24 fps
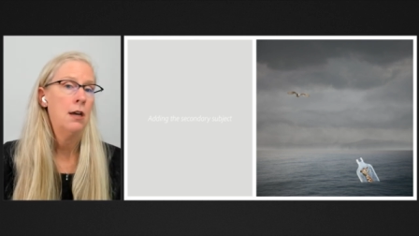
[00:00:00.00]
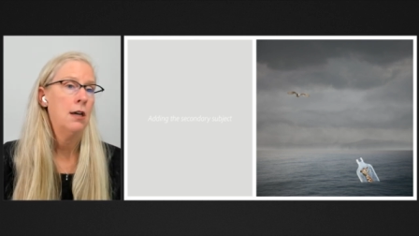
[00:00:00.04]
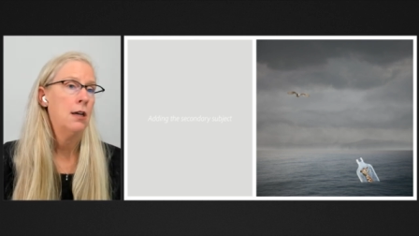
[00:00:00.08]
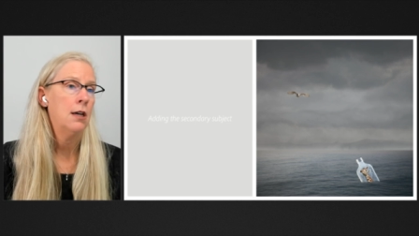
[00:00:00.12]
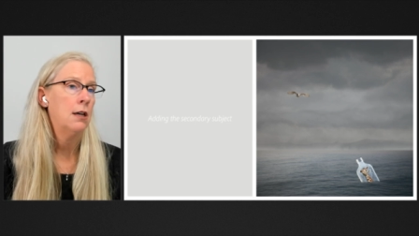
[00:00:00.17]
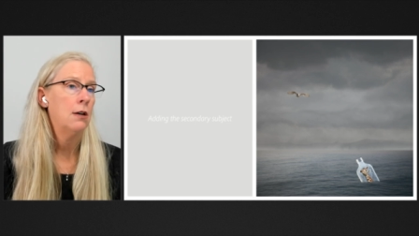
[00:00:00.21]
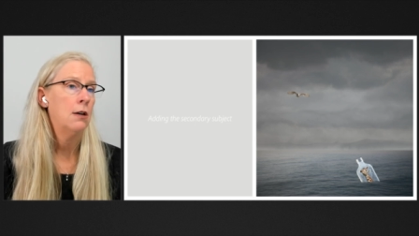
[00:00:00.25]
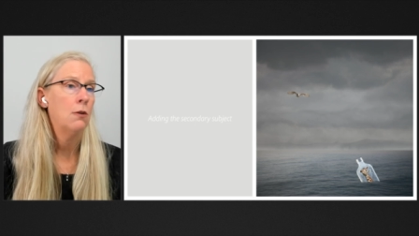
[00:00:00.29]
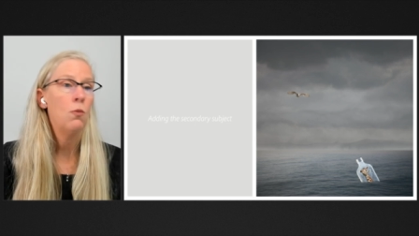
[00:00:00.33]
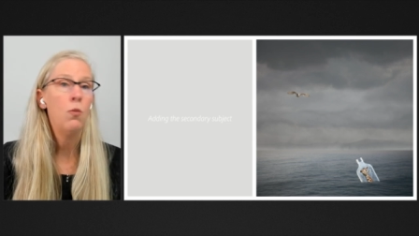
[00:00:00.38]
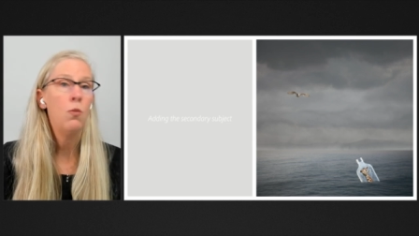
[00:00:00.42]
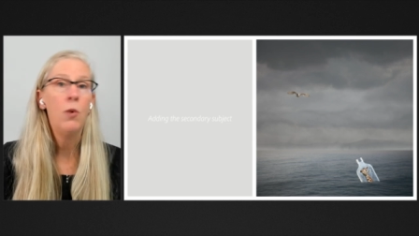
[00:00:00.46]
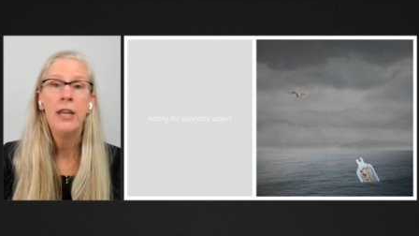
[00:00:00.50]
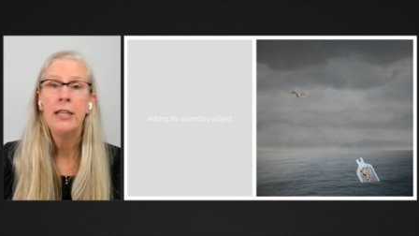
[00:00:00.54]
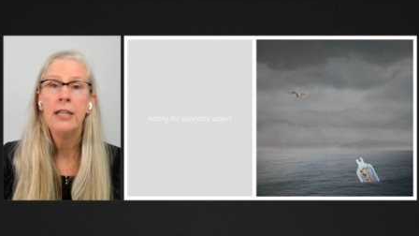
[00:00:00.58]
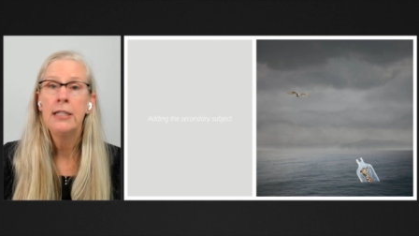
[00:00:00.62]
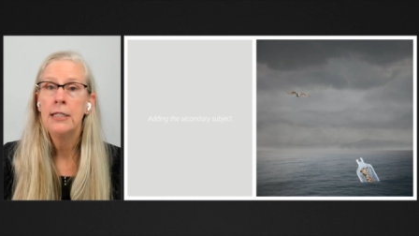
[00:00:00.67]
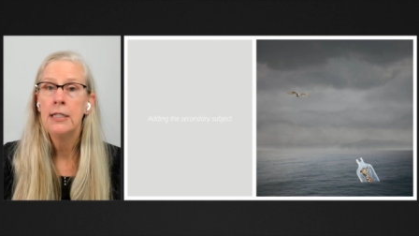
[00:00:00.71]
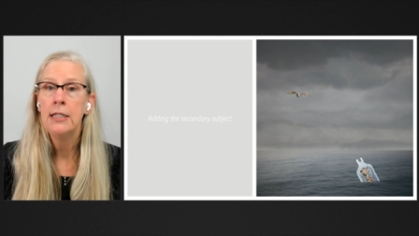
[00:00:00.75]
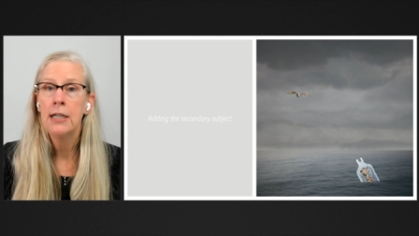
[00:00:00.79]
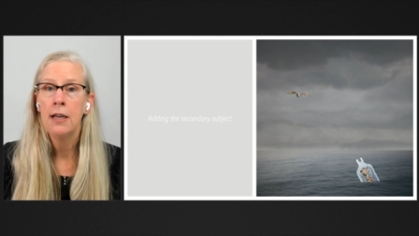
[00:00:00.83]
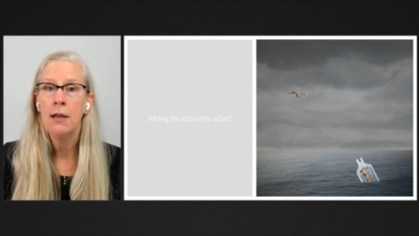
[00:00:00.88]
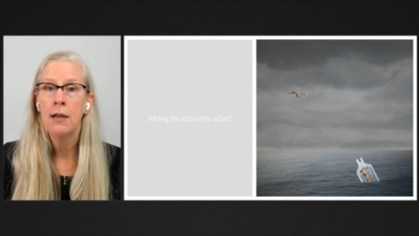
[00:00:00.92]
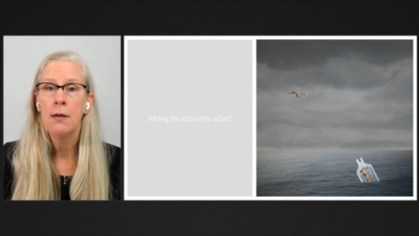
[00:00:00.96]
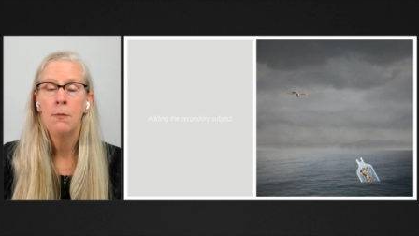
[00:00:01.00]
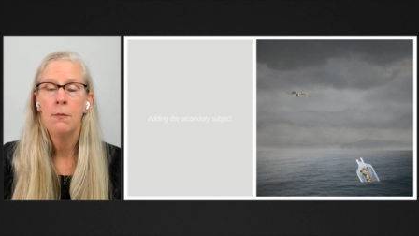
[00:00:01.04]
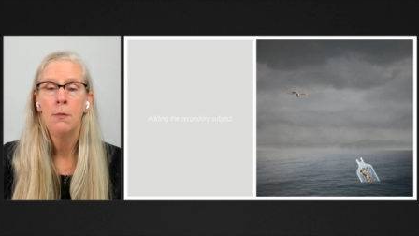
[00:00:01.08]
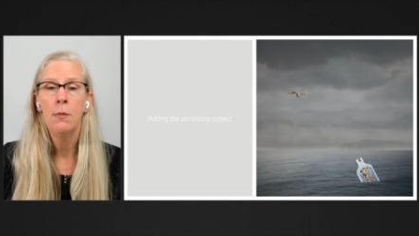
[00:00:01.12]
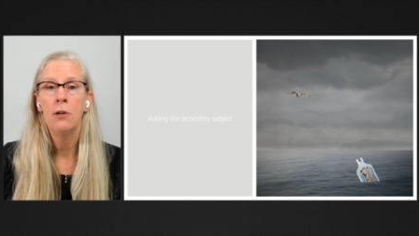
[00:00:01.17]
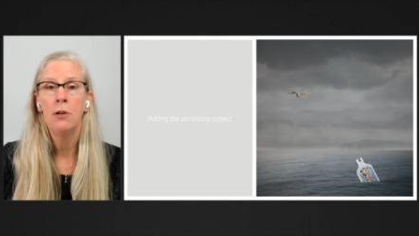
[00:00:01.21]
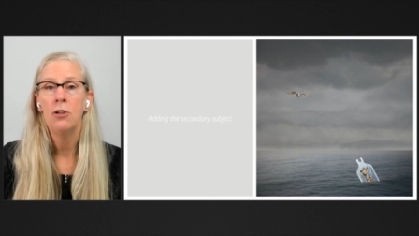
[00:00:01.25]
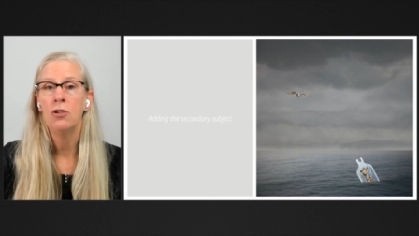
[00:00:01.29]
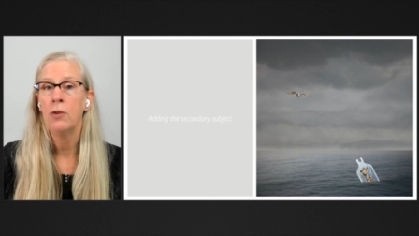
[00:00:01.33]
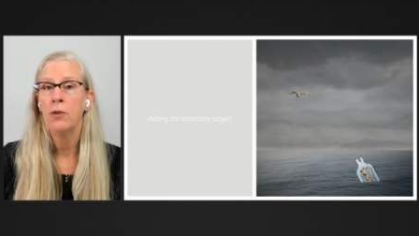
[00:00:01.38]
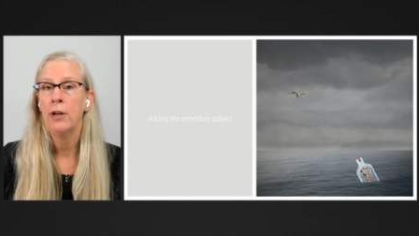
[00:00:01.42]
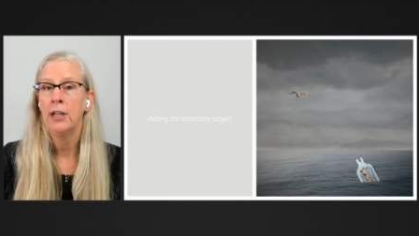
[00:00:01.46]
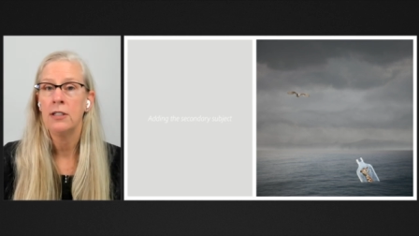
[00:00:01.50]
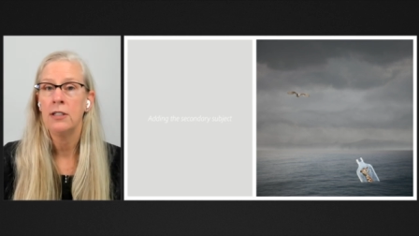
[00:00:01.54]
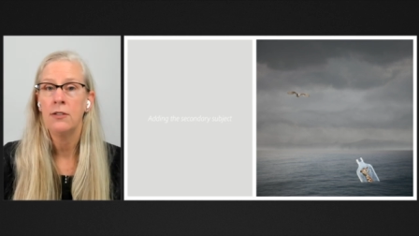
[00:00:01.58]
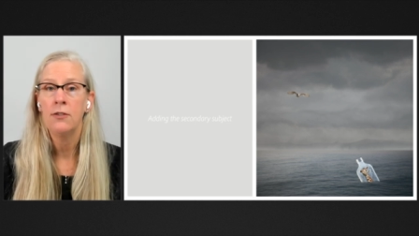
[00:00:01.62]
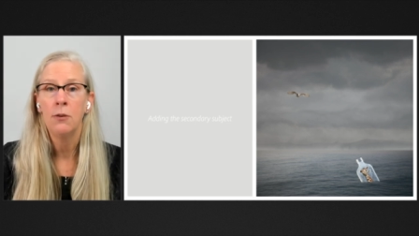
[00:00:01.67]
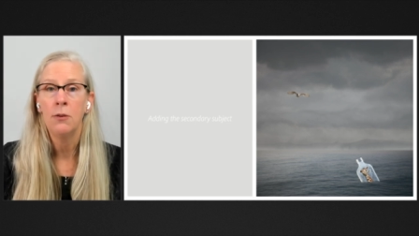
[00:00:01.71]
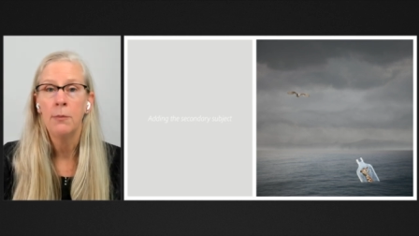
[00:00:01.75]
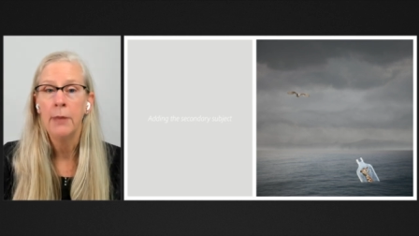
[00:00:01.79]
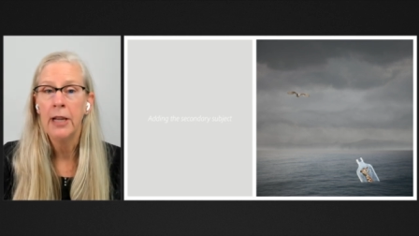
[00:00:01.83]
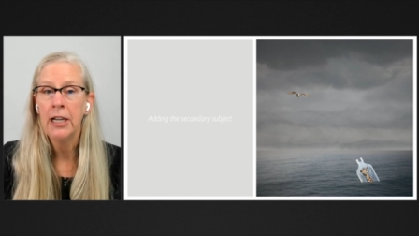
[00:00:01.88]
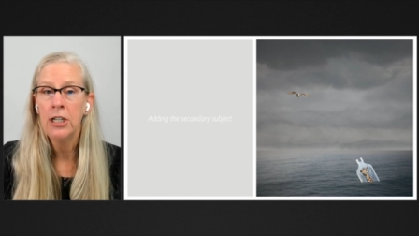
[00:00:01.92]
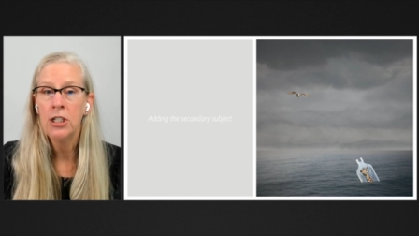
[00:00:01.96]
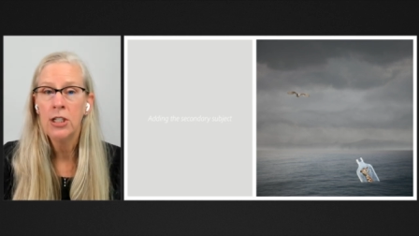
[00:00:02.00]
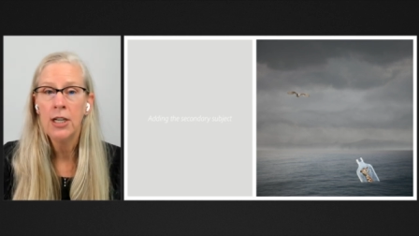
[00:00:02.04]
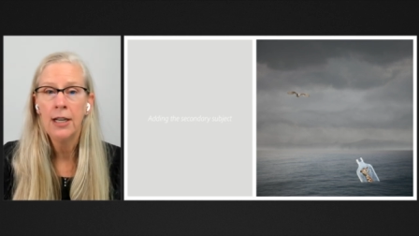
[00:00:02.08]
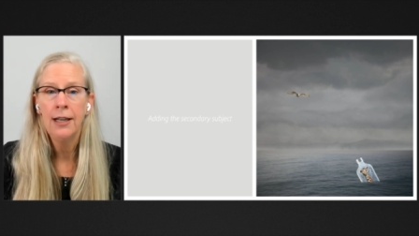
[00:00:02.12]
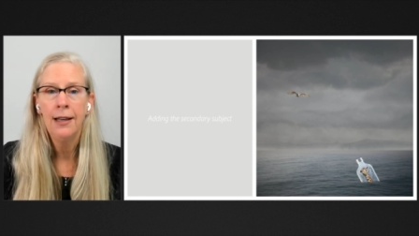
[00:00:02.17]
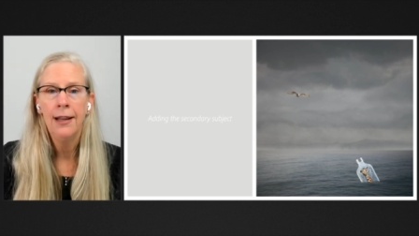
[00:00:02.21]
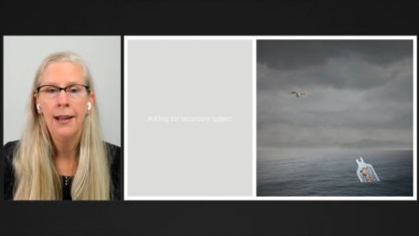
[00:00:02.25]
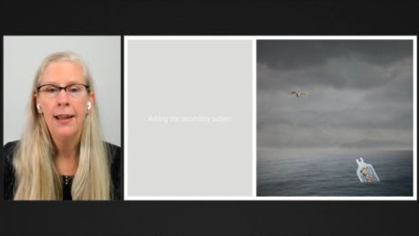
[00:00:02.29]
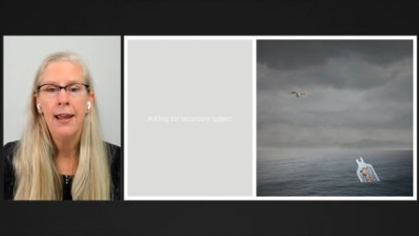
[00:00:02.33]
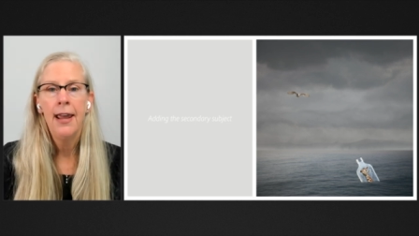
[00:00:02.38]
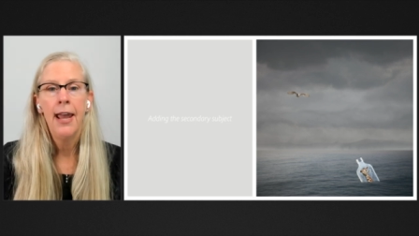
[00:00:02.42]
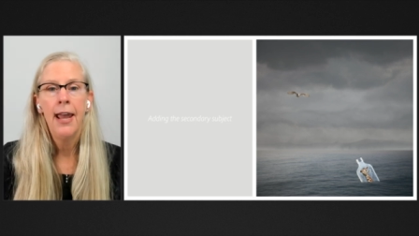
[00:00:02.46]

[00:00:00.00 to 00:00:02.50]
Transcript: uh, wisdom, transformation,